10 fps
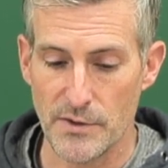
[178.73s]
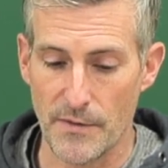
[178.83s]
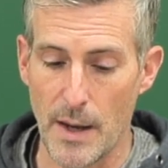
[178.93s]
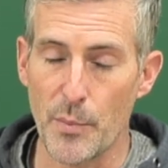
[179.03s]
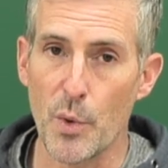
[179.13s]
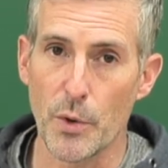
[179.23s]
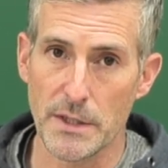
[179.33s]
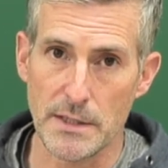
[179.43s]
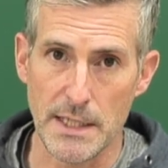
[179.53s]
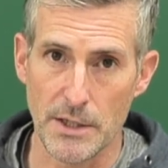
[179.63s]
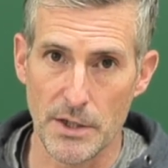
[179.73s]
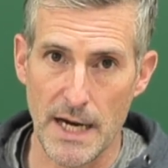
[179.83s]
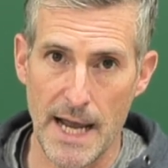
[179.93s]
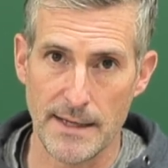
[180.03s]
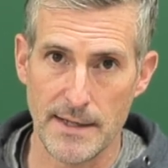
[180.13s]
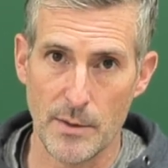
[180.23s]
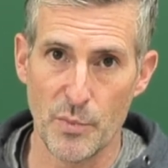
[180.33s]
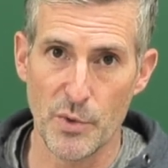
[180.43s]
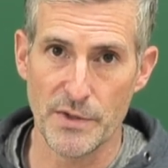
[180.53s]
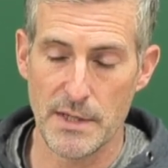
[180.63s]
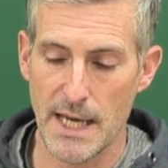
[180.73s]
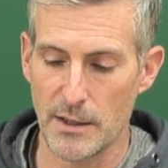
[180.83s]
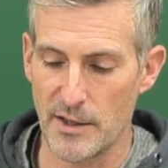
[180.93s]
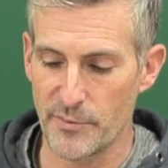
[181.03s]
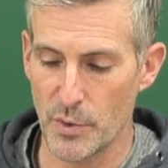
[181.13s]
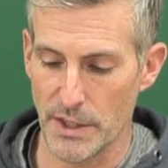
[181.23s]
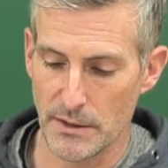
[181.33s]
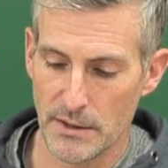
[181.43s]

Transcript: So that port is here as a boost takeoff point.